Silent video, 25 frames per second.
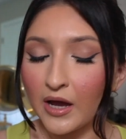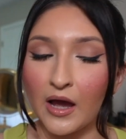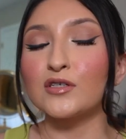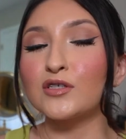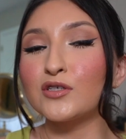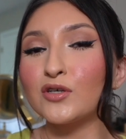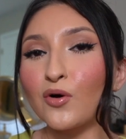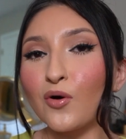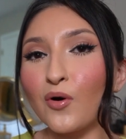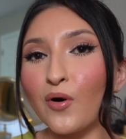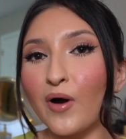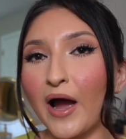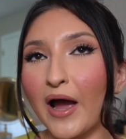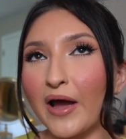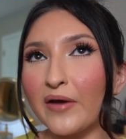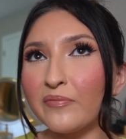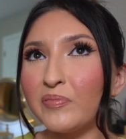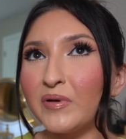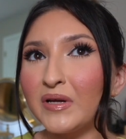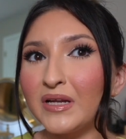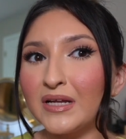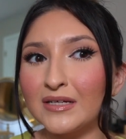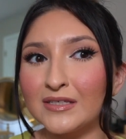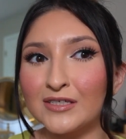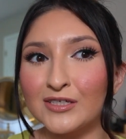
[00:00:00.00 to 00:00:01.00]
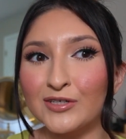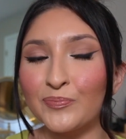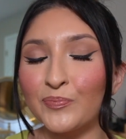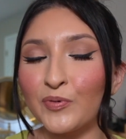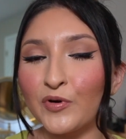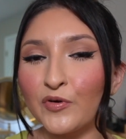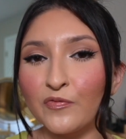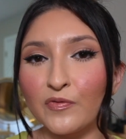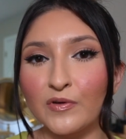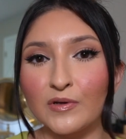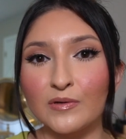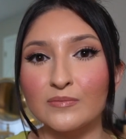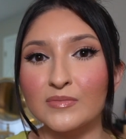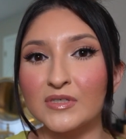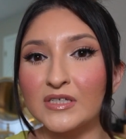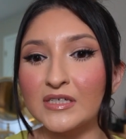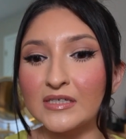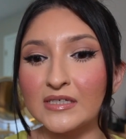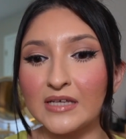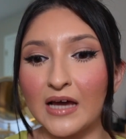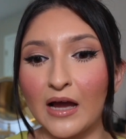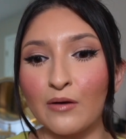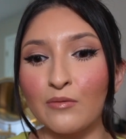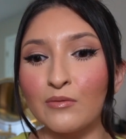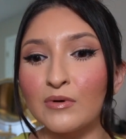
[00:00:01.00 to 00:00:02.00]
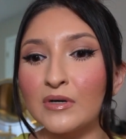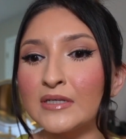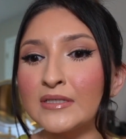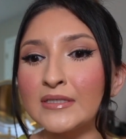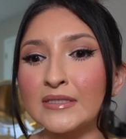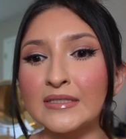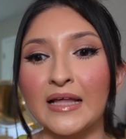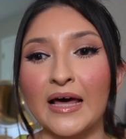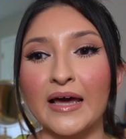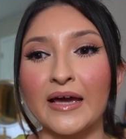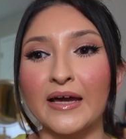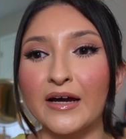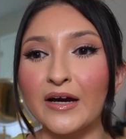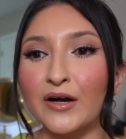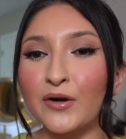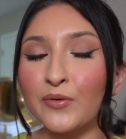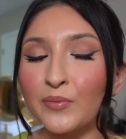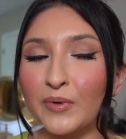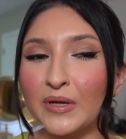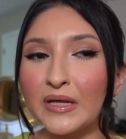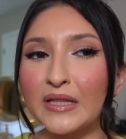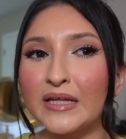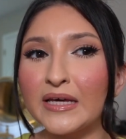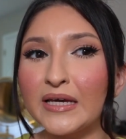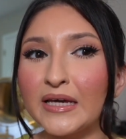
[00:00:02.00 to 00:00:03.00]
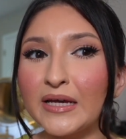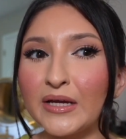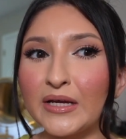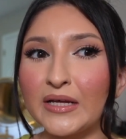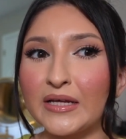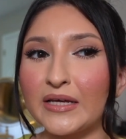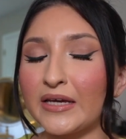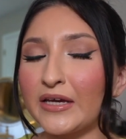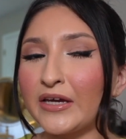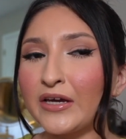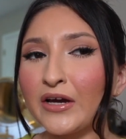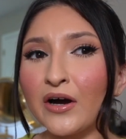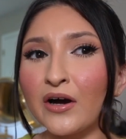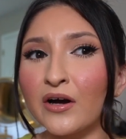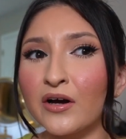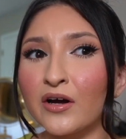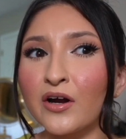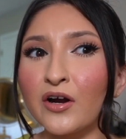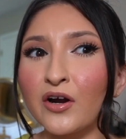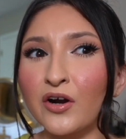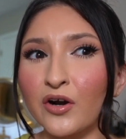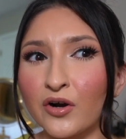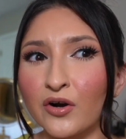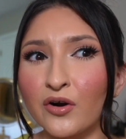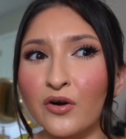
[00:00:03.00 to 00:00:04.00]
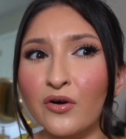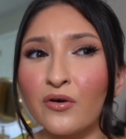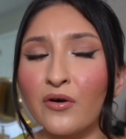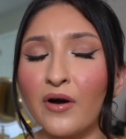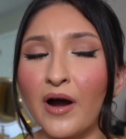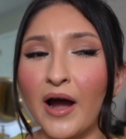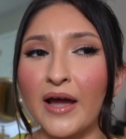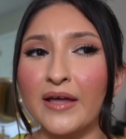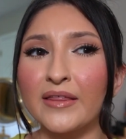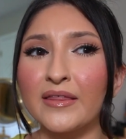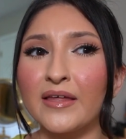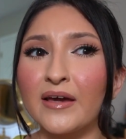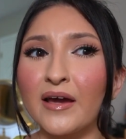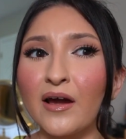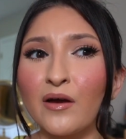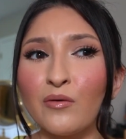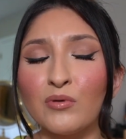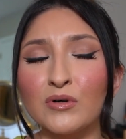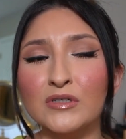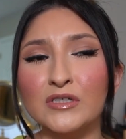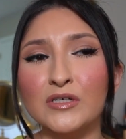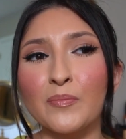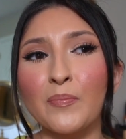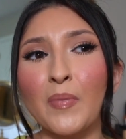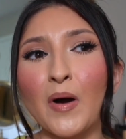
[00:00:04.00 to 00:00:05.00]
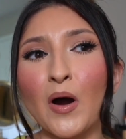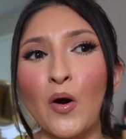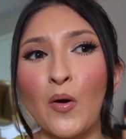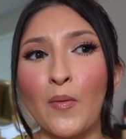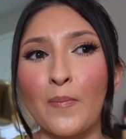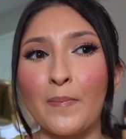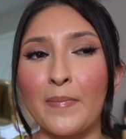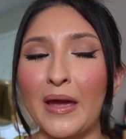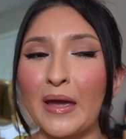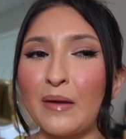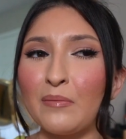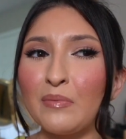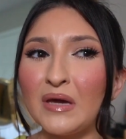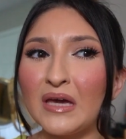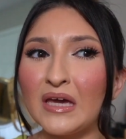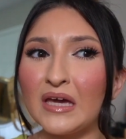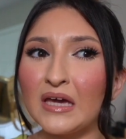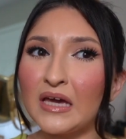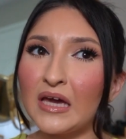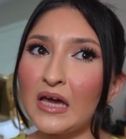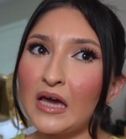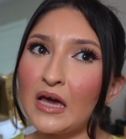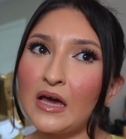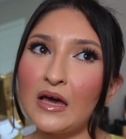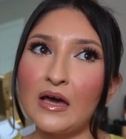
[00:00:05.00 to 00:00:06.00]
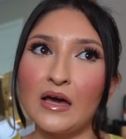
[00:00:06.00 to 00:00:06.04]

So I've been into perfume since I was like a really young girl. I think I was about maybe